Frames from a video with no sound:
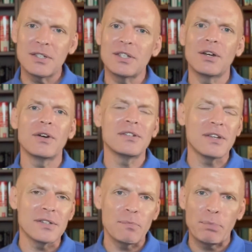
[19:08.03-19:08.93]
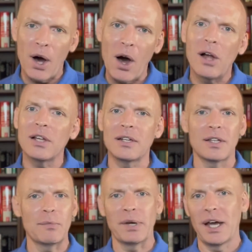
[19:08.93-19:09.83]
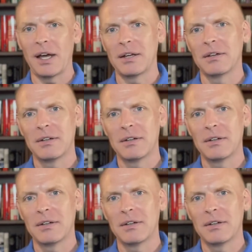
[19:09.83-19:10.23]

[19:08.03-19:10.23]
series is appallingly bad.